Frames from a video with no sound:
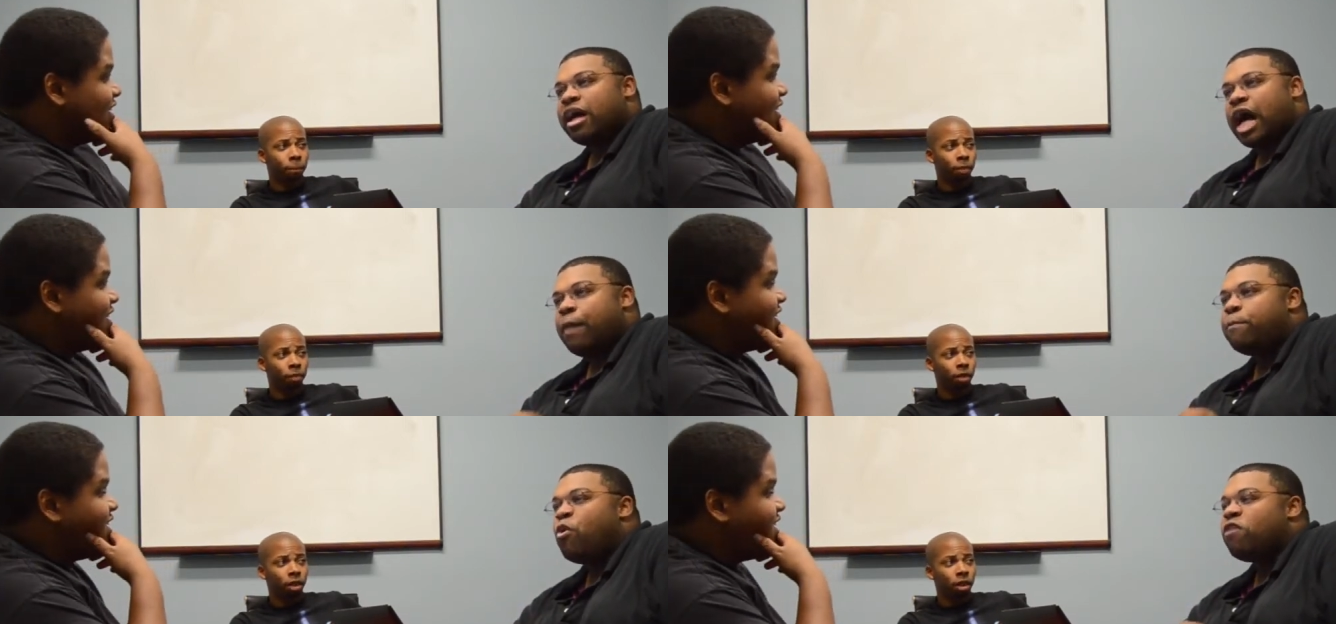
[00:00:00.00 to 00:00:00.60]

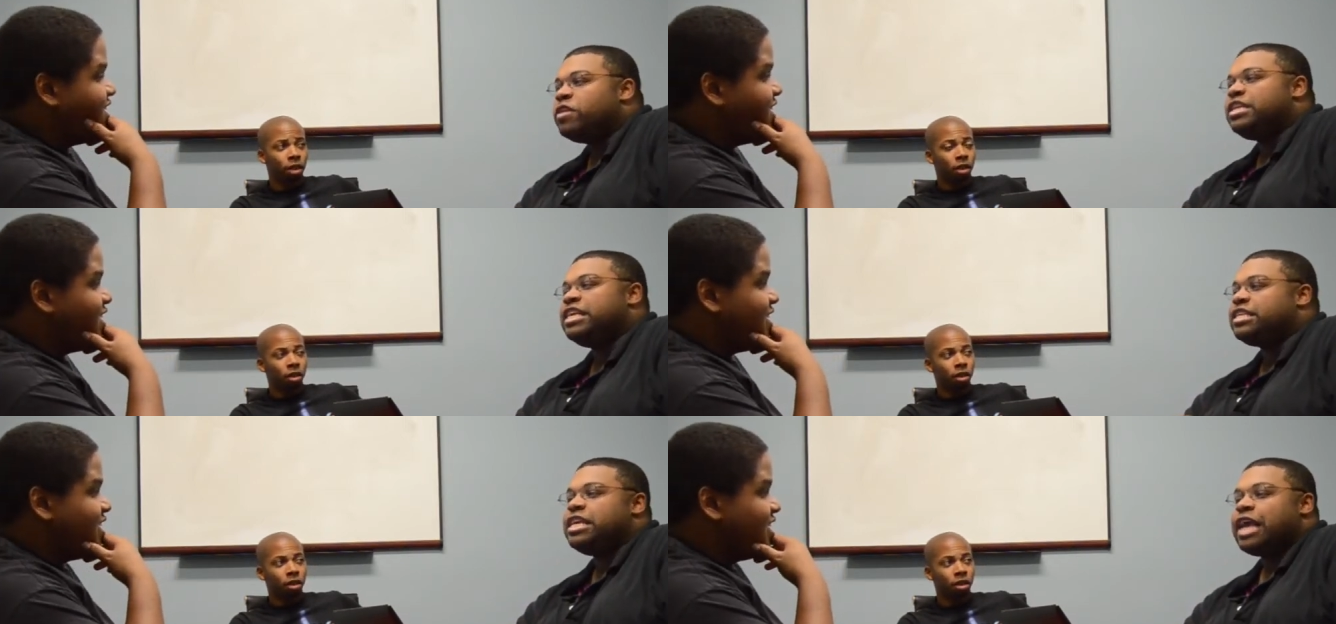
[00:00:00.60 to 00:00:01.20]
Speaker 1: I'm more of a
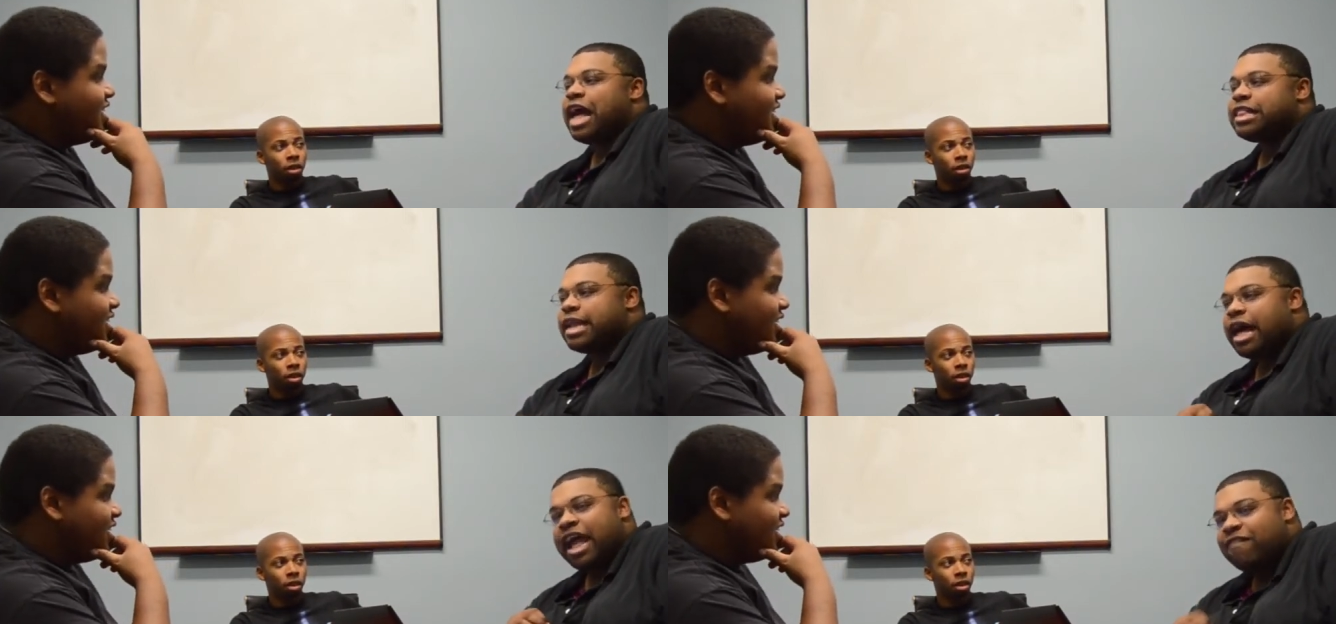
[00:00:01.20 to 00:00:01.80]
DC guy
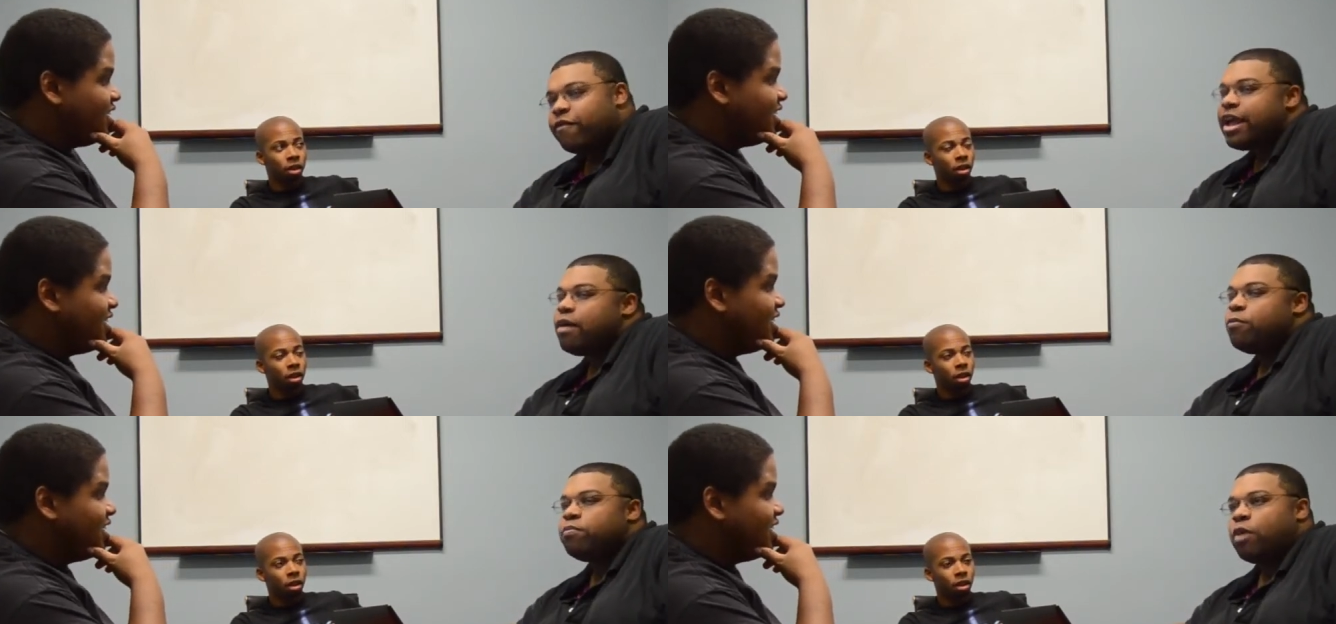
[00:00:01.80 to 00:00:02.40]
than I ever
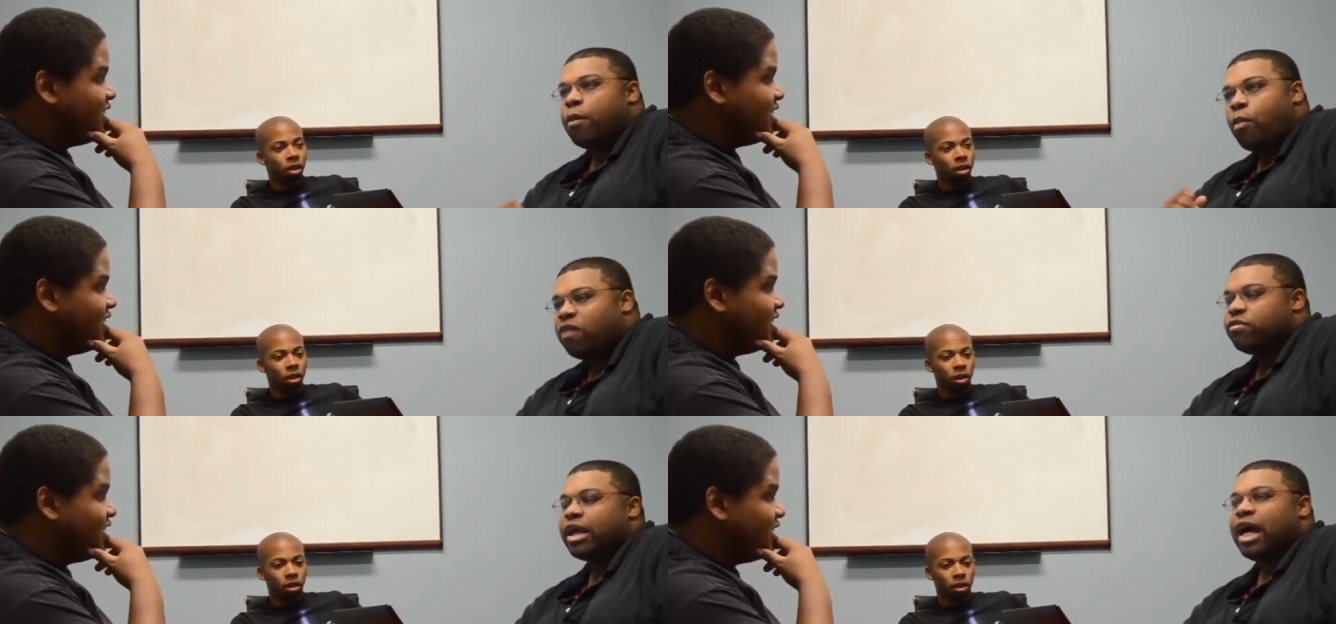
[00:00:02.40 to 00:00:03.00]
am a
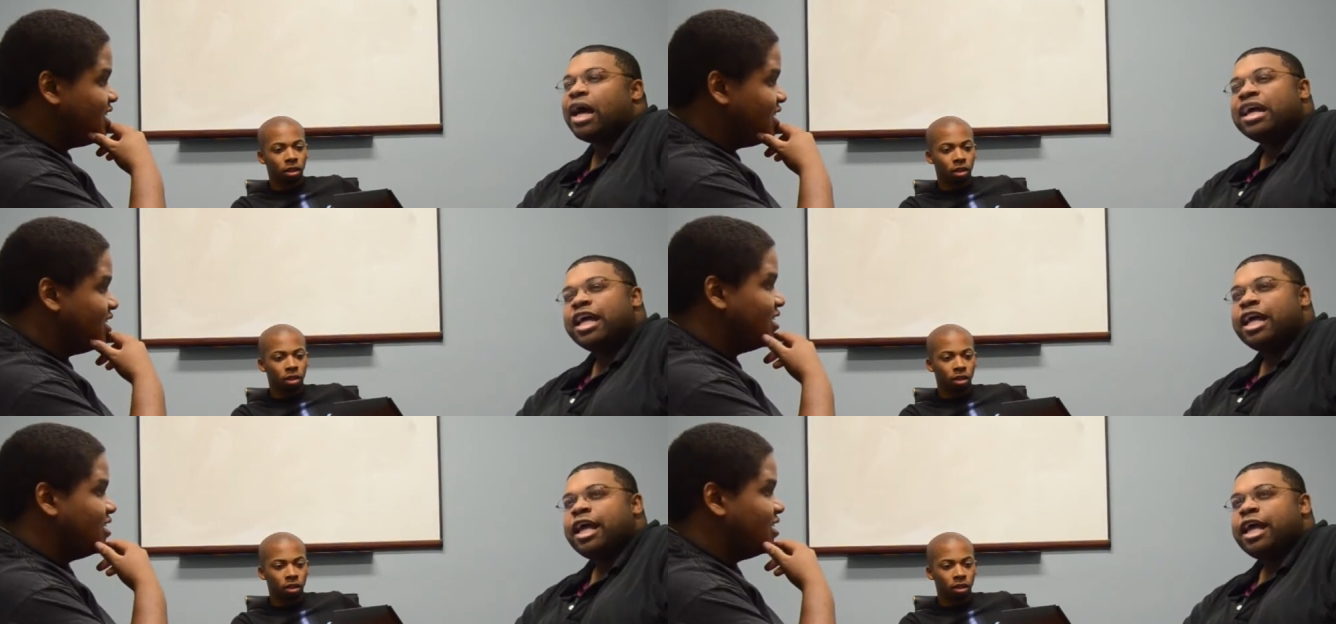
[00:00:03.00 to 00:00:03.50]
Marvel guy.